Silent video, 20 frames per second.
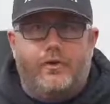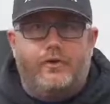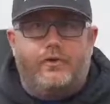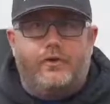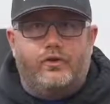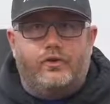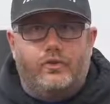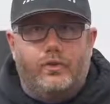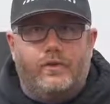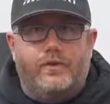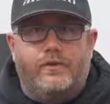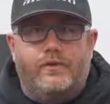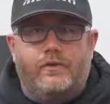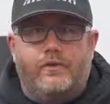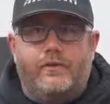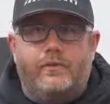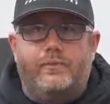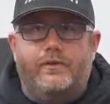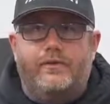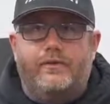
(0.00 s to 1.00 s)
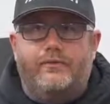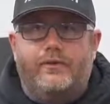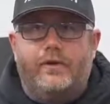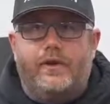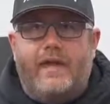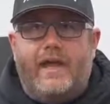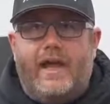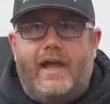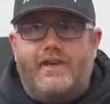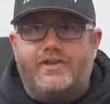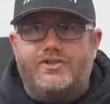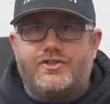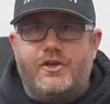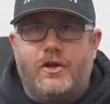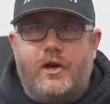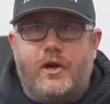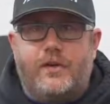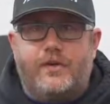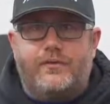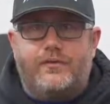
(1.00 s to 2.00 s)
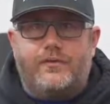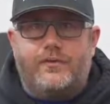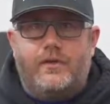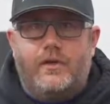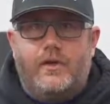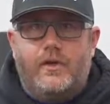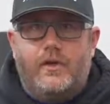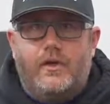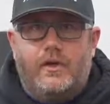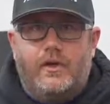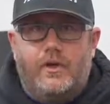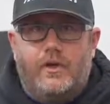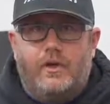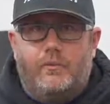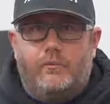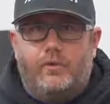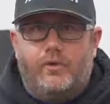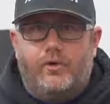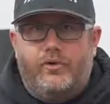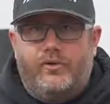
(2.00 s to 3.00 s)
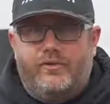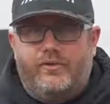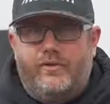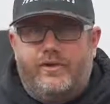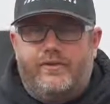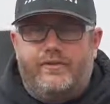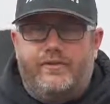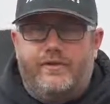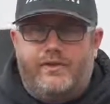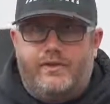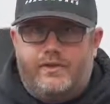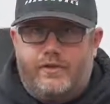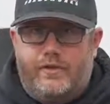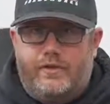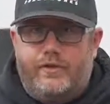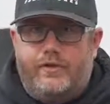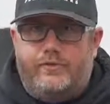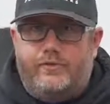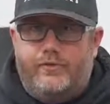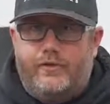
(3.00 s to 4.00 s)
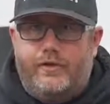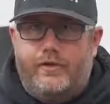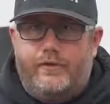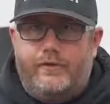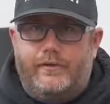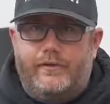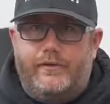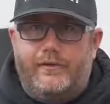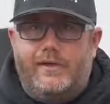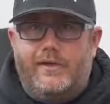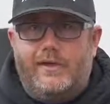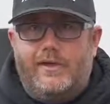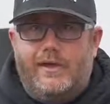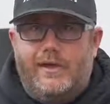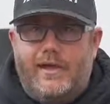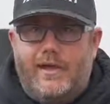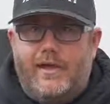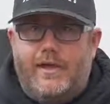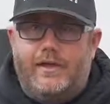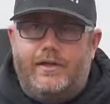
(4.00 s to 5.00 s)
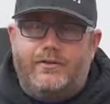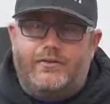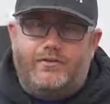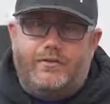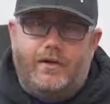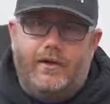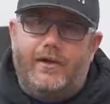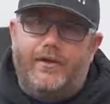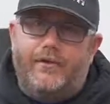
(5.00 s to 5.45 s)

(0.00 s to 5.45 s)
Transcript: If you're twin tubes, if you're gas shocks, we're 6-inch on the front, 8-inch right